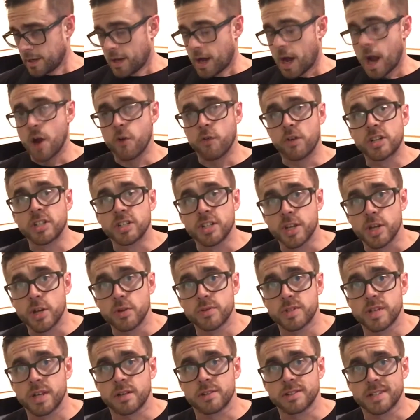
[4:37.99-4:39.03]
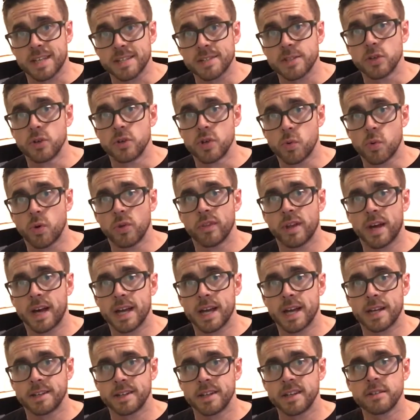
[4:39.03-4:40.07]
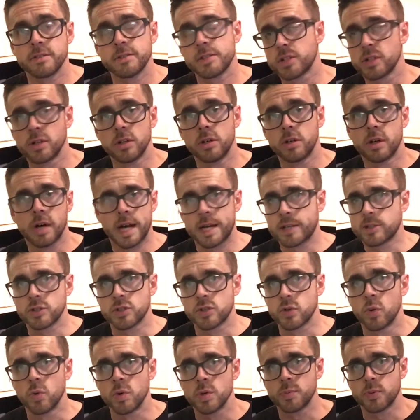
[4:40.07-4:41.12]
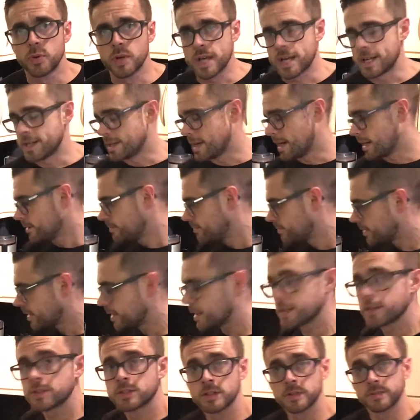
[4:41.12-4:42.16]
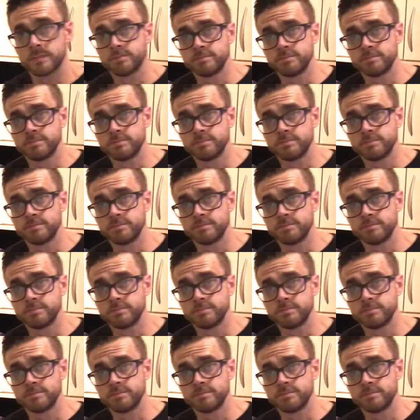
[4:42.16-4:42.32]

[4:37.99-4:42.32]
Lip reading: I originally used it because that's the only one that I had in, so I just always put it in now because